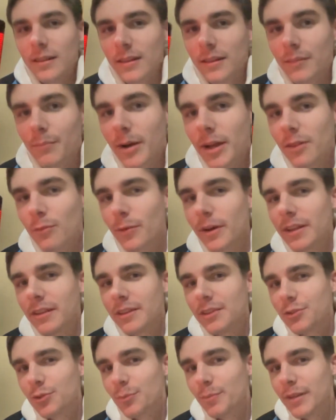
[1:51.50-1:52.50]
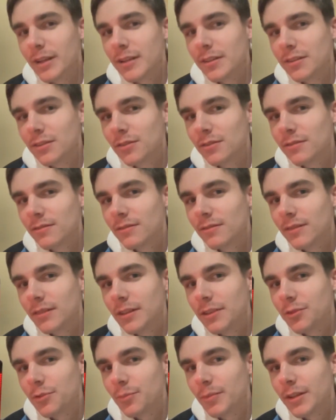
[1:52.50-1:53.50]
by the way, these are bees.
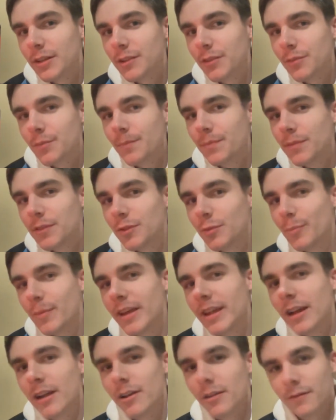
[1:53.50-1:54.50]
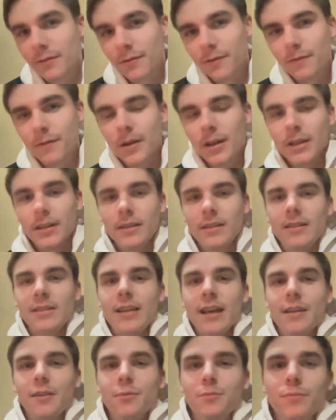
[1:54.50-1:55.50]
These are bees. This is made out of
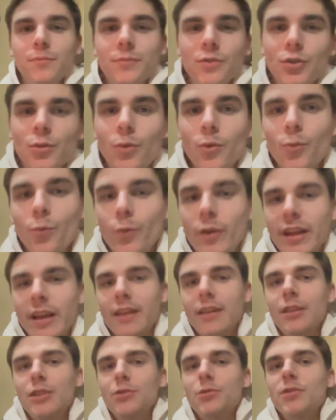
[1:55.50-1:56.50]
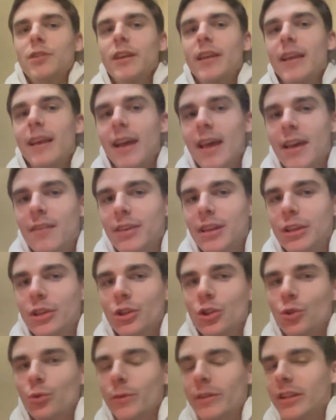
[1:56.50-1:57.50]
denim, so we had to use a
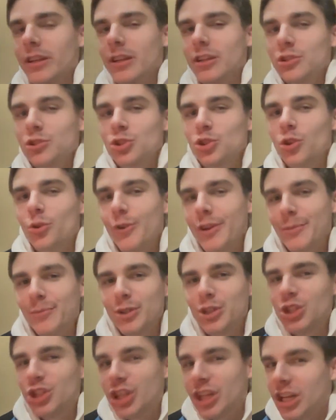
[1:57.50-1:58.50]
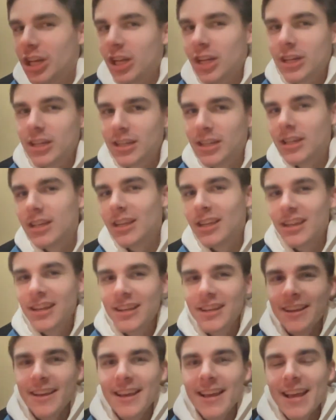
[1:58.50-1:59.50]
heavy-duty sewing machine.
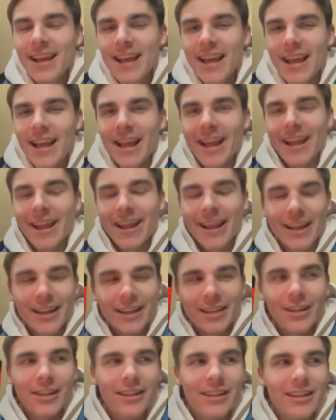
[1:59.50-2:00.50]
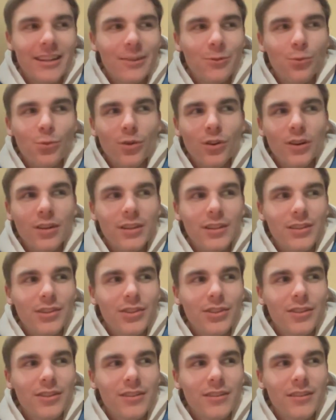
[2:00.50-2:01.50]
And it
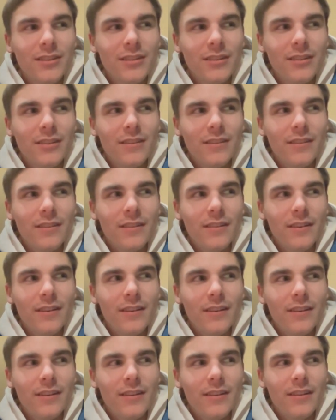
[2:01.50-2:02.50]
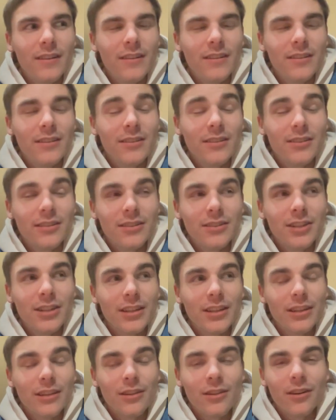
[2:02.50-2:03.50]
was such
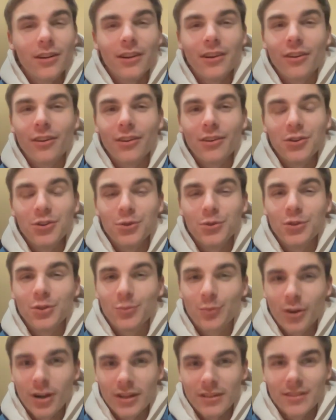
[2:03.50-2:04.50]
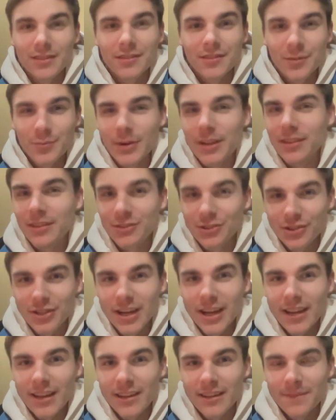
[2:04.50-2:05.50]
long and arduous process to make this
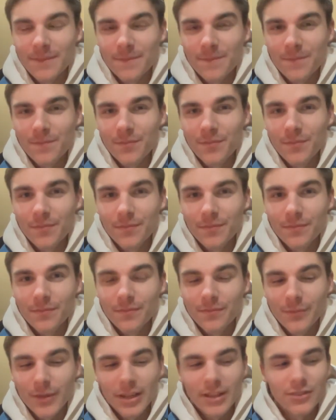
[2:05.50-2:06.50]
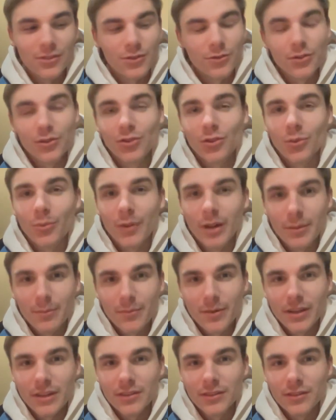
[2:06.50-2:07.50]
jacket because there are so many
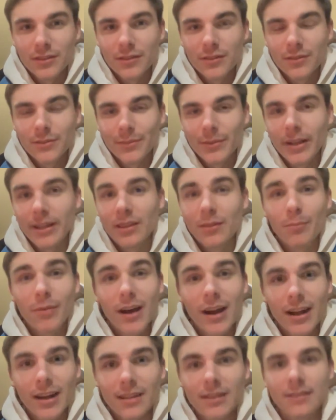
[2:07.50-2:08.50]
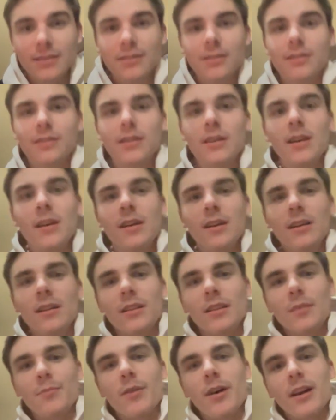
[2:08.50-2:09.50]
pieces, like the pockets,
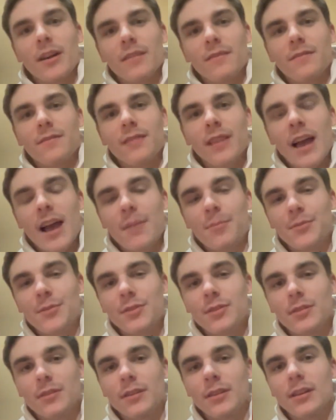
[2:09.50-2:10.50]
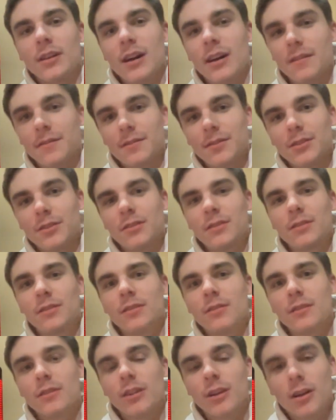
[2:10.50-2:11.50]
the pocket flaps, the cuffs,
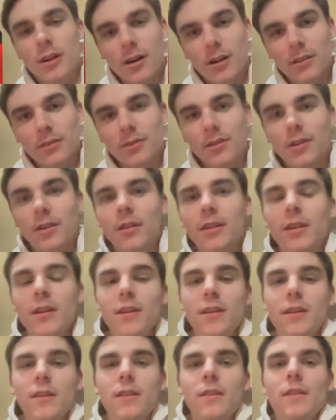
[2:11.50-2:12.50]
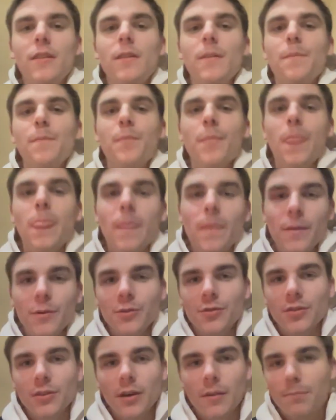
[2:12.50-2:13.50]
the collar.
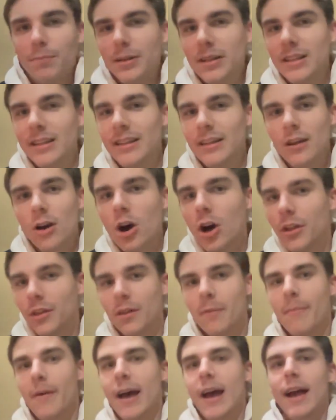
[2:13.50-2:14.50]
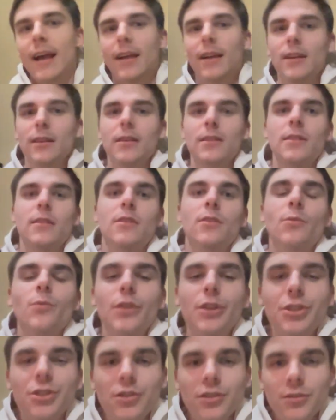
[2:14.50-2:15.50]
There's a pleat on the back,
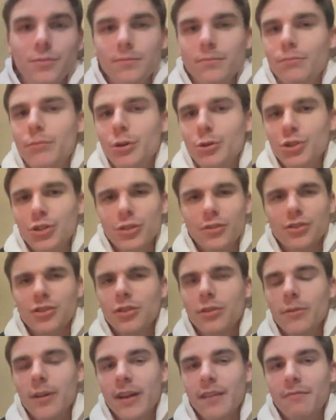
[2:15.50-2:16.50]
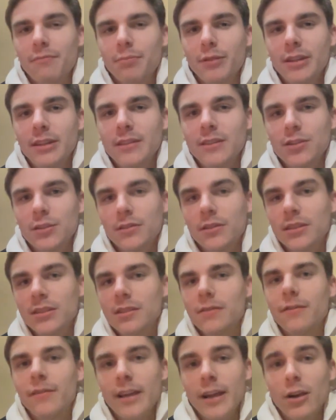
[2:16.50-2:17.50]
which most shirts don't have pleats unless
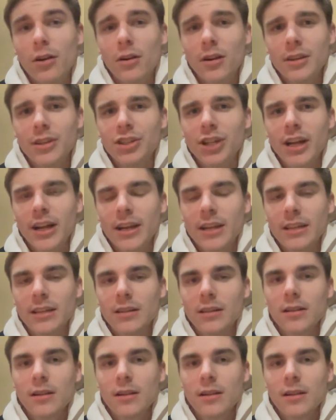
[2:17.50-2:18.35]
if they are a jacket.